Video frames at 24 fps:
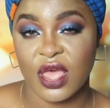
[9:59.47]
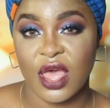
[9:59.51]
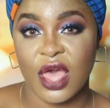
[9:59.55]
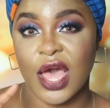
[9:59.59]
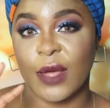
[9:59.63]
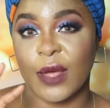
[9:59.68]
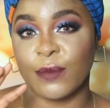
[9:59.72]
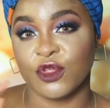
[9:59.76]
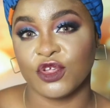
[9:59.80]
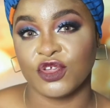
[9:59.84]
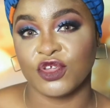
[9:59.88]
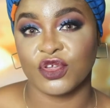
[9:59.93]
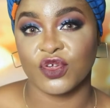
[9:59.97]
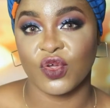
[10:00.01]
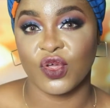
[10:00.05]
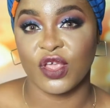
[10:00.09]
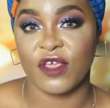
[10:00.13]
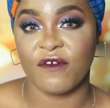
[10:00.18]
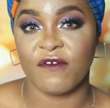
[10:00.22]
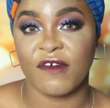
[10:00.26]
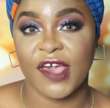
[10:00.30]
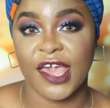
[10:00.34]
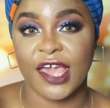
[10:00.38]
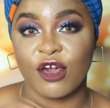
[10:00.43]
I'm not sure.
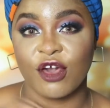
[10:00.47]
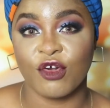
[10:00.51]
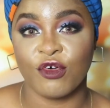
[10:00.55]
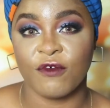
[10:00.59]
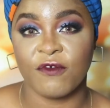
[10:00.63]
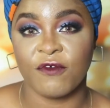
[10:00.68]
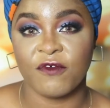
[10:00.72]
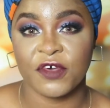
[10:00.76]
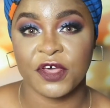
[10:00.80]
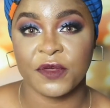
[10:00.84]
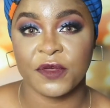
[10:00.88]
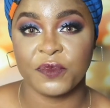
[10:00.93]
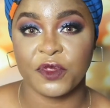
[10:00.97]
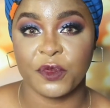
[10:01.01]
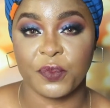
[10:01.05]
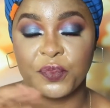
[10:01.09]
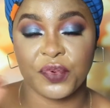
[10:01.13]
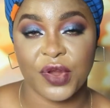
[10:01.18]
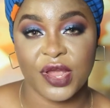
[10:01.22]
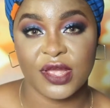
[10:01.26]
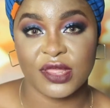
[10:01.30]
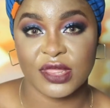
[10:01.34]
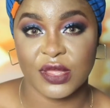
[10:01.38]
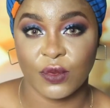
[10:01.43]
If I confirm the
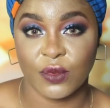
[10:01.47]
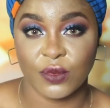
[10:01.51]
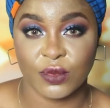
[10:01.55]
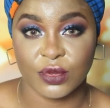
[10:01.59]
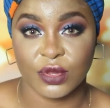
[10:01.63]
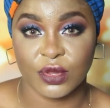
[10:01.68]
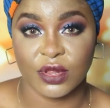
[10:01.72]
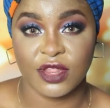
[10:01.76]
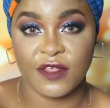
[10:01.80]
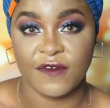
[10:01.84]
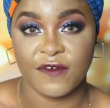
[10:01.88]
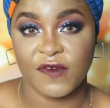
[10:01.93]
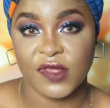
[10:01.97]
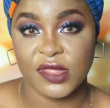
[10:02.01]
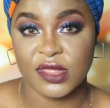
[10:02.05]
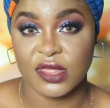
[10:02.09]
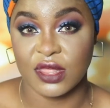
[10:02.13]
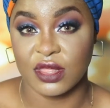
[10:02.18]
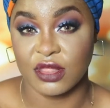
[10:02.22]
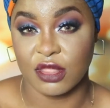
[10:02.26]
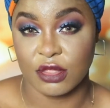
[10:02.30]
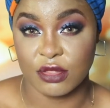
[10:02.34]
price, I'll leave it in the